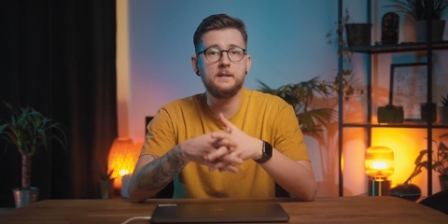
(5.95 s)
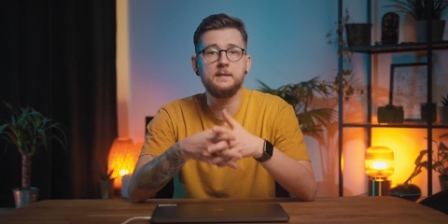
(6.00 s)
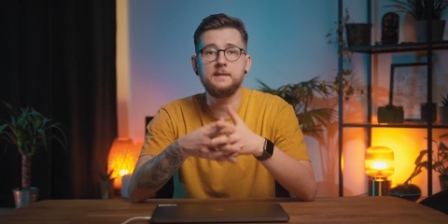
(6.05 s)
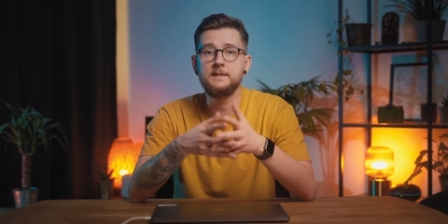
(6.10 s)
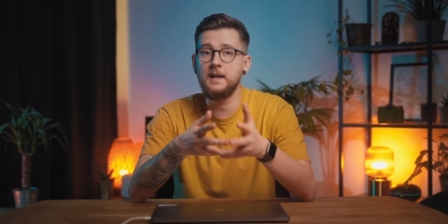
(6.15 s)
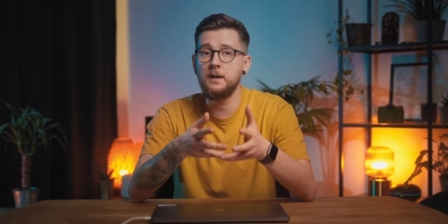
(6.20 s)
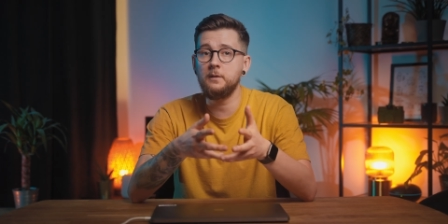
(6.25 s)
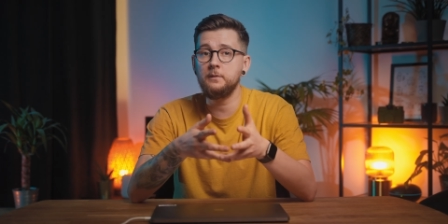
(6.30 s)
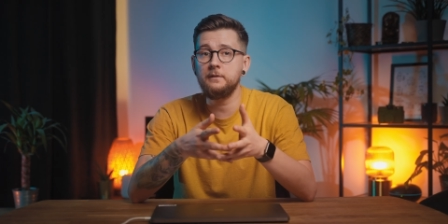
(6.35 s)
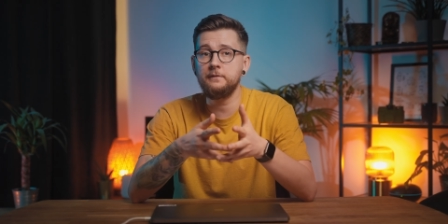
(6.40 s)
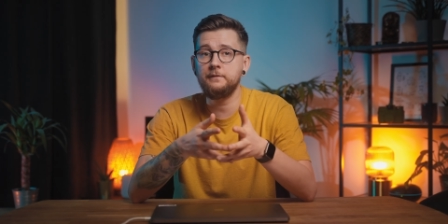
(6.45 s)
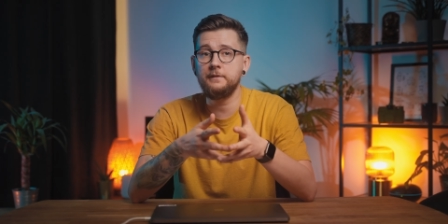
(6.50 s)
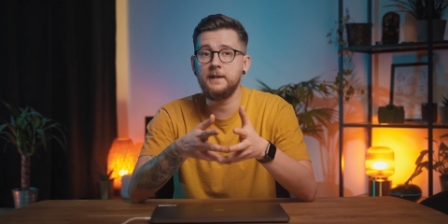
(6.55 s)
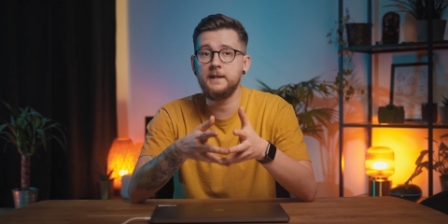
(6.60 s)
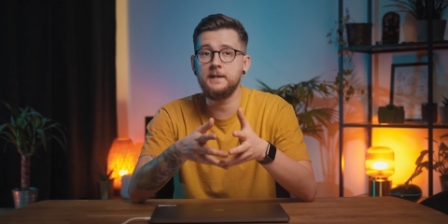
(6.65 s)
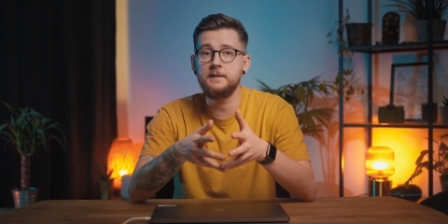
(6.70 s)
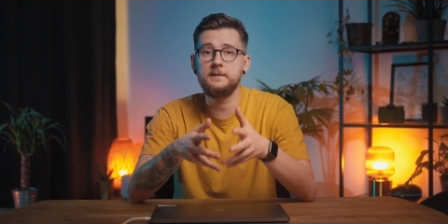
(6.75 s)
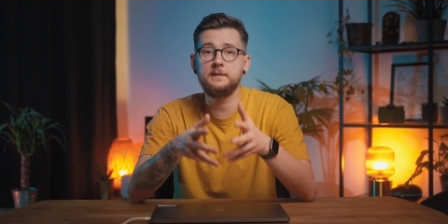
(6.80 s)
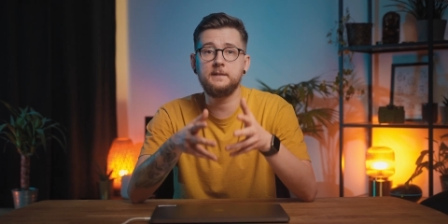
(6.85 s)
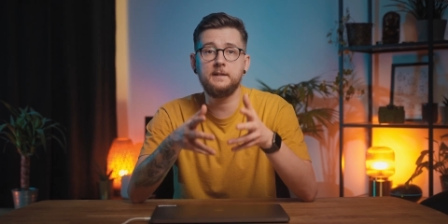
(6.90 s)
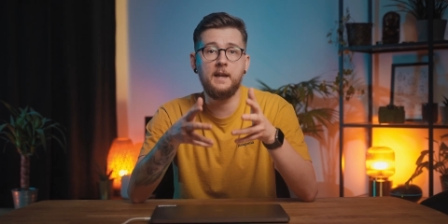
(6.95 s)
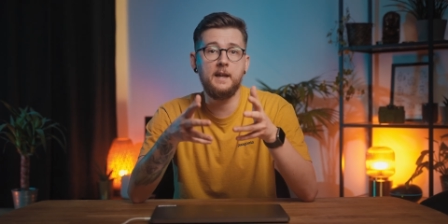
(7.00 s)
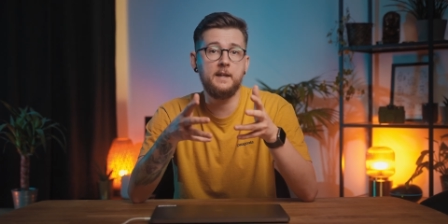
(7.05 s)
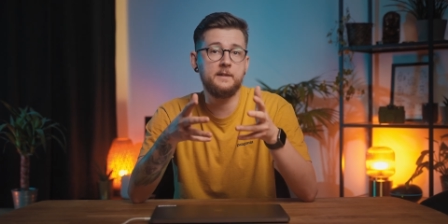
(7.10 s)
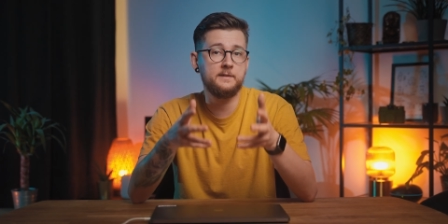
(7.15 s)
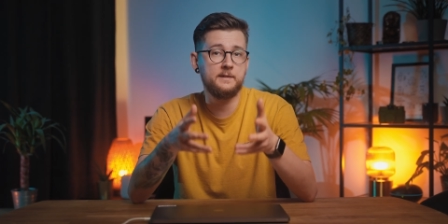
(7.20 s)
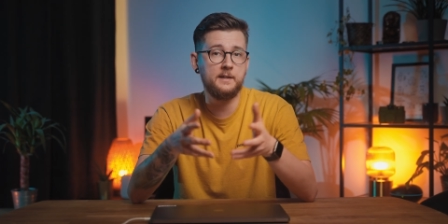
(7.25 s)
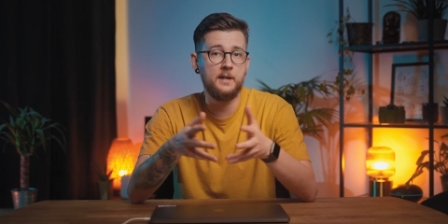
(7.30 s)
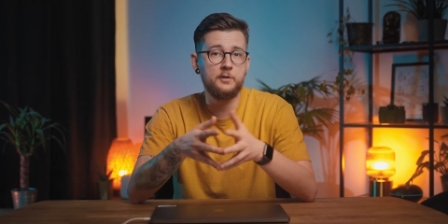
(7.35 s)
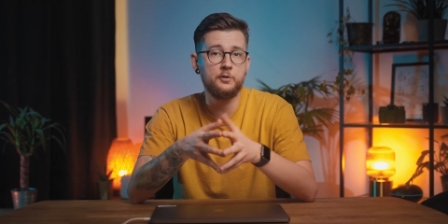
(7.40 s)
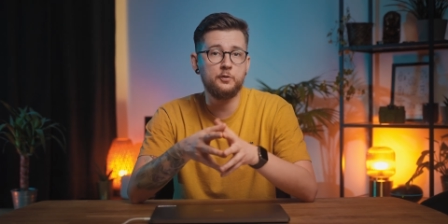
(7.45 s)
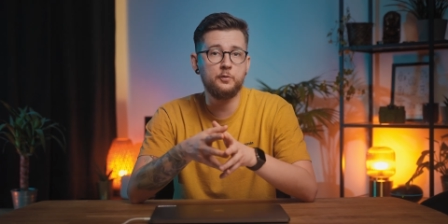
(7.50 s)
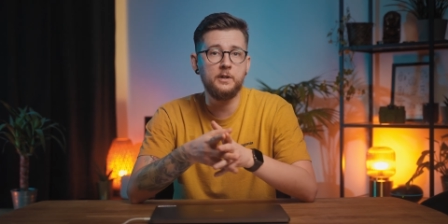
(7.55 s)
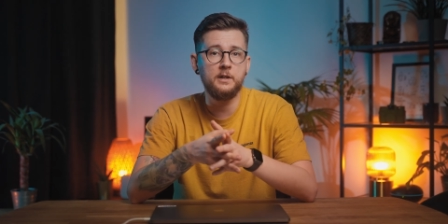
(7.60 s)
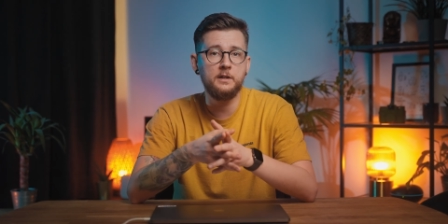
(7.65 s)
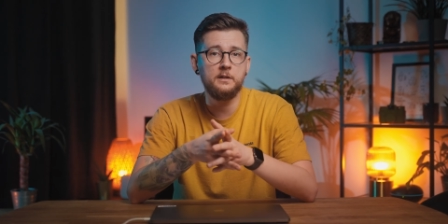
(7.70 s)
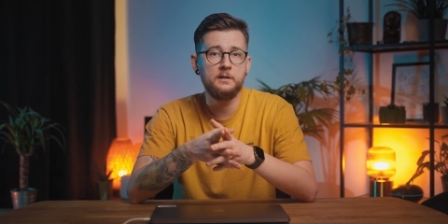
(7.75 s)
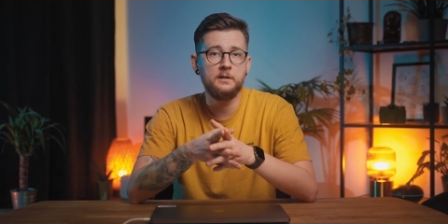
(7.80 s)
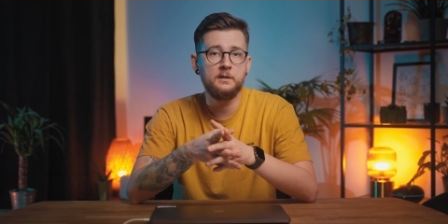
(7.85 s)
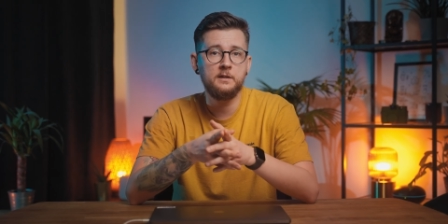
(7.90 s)
sound effects,
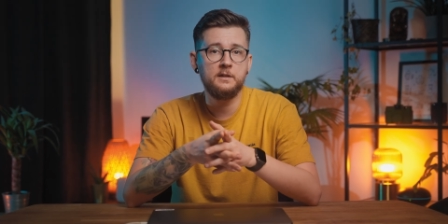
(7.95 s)
etc.?